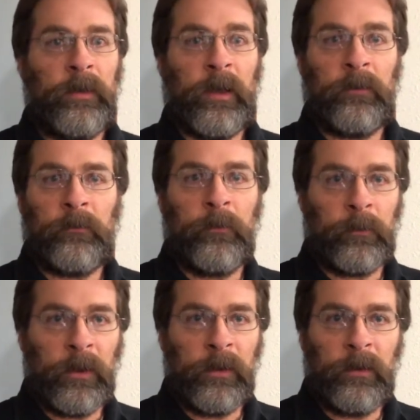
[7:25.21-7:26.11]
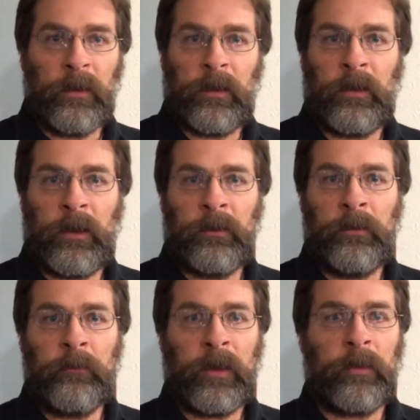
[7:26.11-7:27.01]
That's great. I
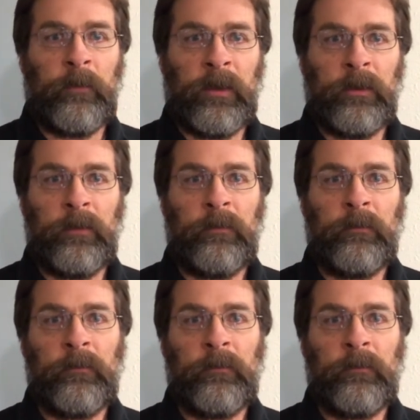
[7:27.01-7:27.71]
highly recommend it.